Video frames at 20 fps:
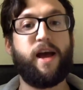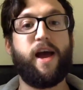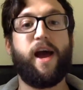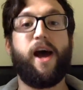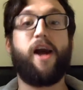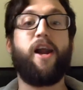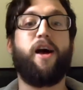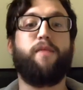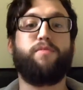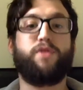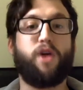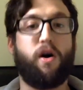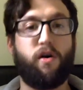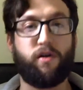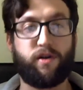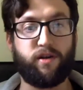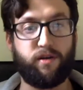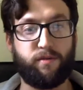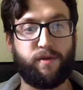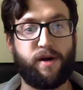and I'm
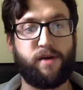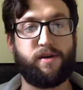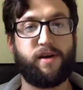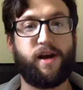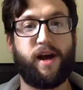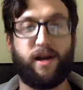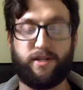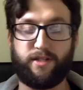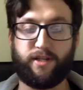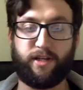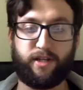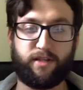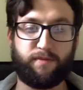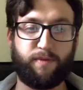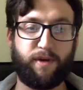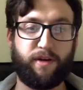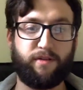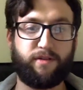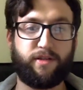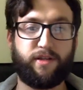talking about it as I
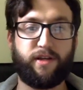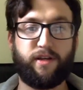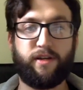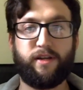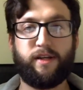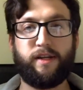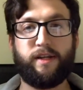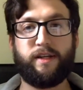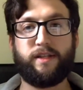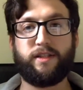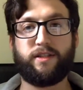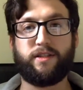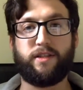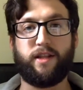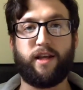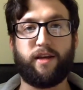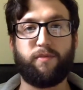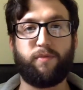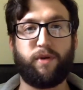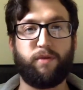experience it to
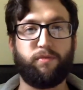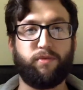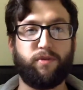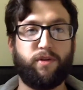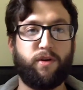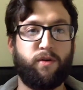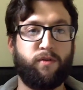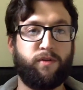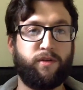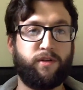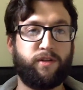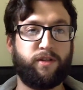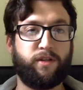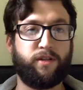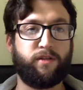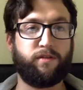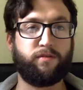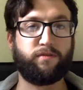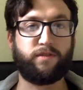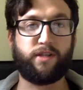let people know that
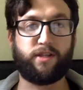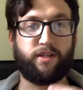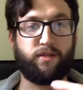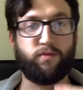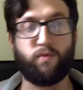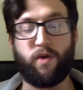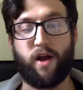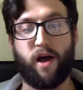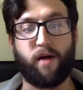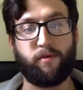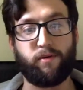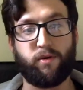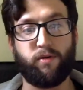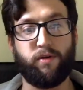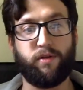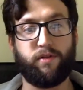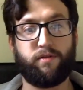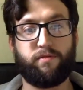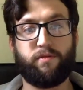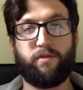this is what I'm
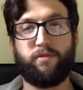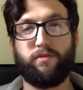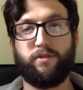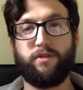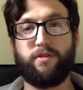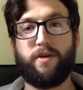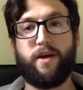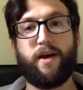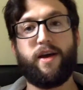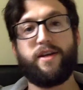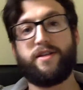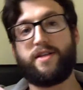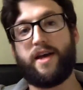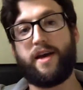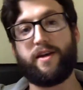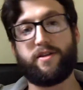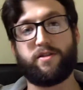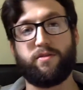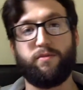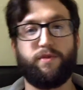going through and
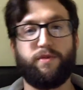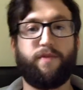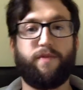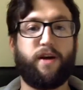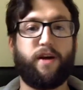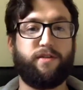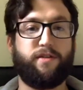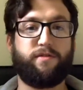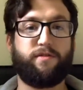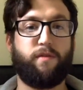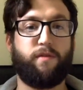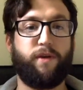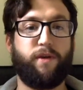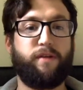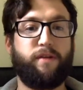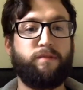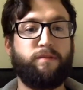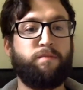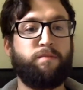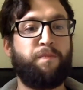take some advice from it.
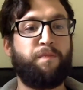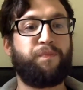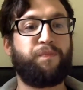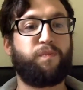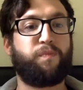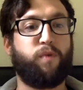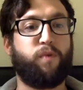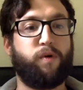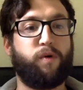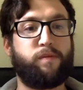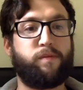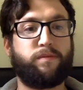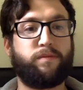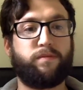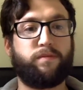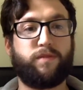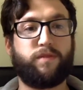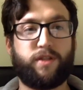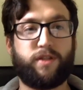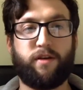But
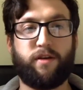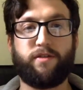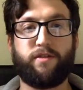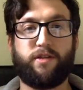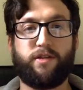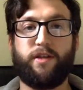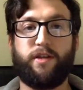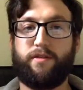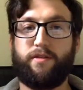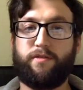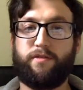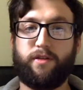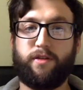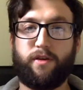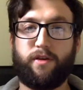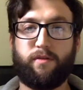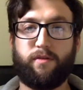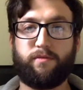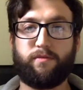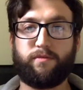seriously,
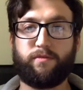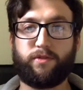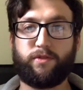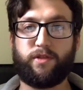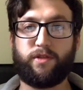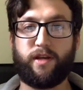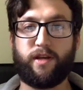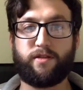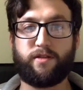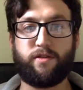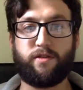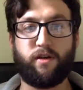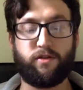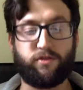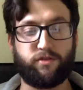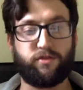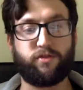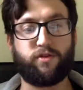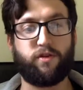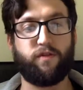it's not
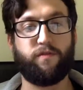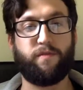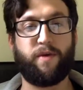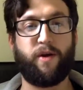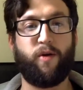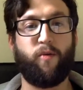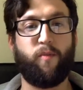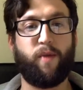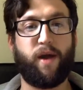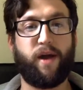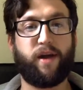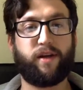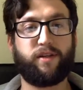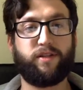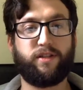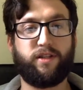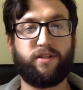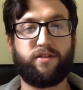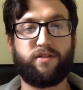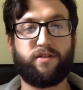just to cover my own backs.
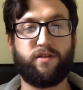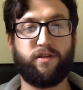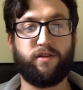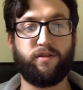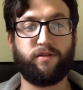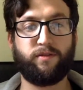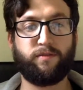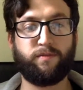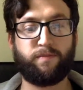It's to